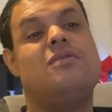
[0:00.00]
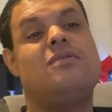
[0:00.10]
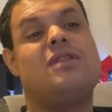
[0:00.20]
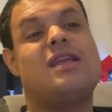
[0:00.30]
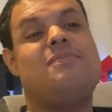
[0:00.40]

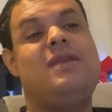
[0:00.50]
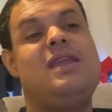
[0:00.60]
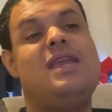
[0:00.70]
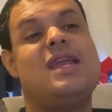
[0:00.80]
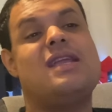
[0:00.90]
like me,
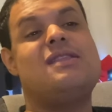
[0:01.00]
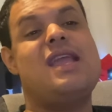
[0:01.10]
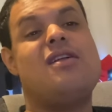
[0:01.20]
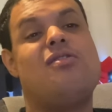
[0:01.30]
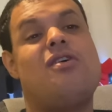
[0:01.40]
it can
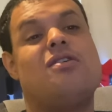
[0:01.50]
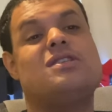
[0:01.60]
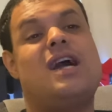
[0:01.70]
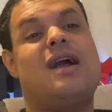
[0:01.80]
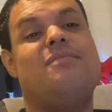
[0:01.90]
take a long
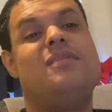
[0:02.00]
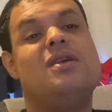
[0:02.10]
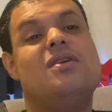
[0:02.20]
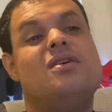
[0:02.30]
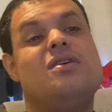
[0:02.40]
time
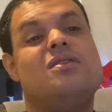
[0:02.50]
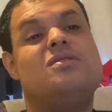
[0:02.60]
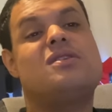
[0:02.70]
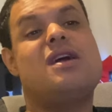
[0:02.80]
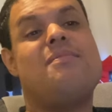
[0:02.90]

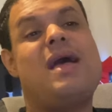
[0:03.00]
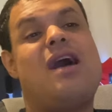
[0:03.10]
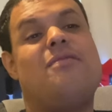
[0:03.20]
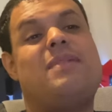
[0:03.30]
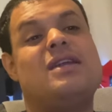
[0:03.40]
to come
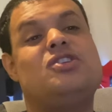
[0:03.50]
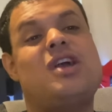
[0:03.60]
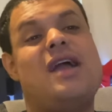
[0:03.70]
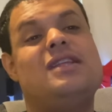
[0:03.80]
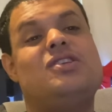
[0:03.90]
out of my
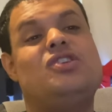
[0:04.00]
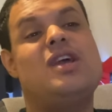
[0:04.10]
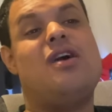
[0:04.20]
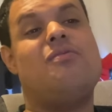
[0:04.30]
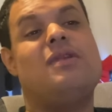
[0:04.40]
shyness
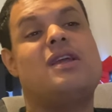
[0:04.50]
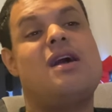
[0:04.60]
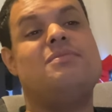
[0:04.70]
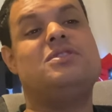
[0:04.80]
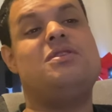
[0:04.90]
shell when it
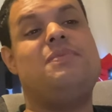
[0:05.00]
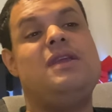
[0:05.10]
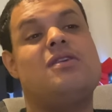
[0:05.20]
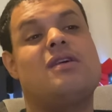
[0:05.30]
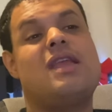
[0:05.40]
comes to
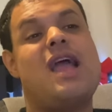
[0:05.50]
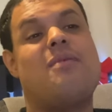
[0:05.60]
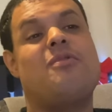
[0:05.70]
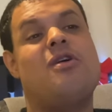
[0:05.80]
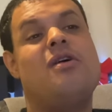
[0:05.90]
being on
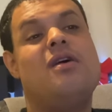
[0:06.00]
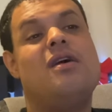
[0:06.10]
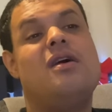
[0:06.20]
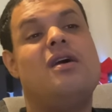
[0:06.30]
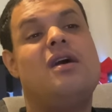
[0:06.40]
camera.
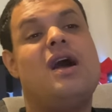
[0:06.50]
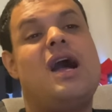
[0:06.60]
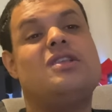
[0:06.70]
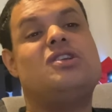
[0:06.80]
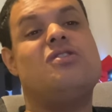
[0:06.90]

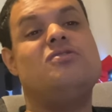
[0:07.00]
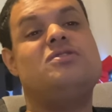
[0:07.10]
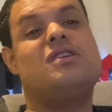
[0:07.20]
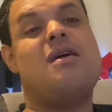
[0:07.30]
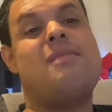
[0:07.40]
I
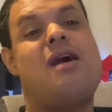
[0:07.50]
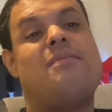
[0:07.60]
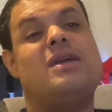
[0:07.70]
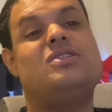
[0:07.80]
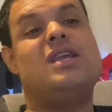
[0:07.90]
chose to come out
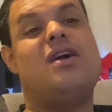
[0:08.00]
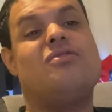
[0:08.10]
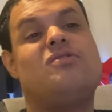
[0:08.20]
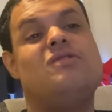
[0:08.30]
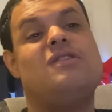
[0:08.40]
of my shell
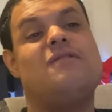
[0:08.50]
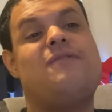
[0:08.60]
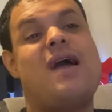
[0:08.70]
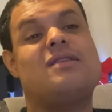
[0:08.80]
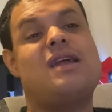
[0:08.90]
due to the
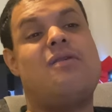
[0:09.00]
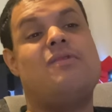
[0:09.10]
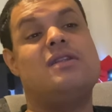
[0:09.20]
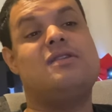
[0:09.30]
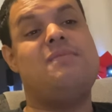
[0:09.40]
fact I
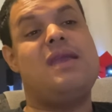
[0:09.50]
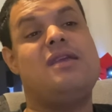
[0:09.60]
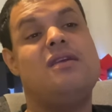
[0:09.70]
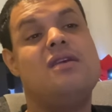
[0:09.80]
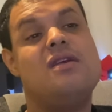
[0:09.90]
wanted to
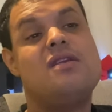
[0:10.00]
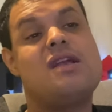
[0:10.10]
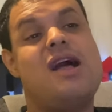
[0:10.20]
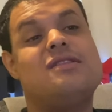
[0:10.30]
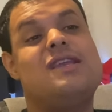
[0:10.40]
make
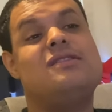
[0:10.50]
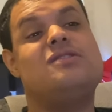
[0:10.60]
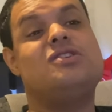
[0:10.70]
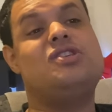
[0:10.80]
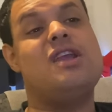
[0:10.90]

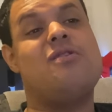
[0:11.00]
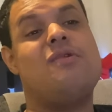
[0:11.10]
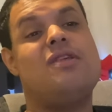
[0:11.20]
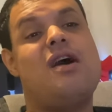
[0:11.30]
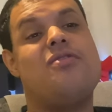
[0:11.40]
content to share
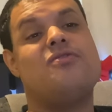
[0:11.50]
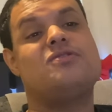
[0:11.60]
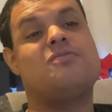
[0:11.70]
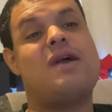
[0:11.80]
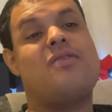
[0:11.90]
with
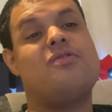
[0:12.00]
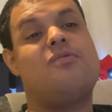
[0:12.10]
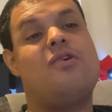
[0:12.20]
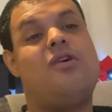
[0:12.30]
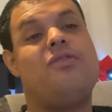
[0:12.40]
others around the
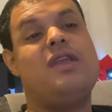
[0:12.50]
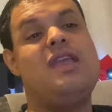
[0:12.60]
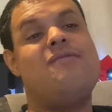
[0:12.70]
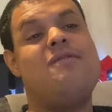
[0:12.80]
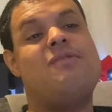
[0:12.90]
world.
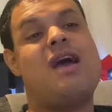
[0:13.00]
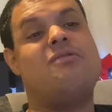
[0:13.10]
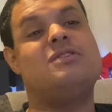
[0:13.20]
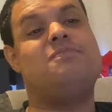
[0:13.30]
Even when I was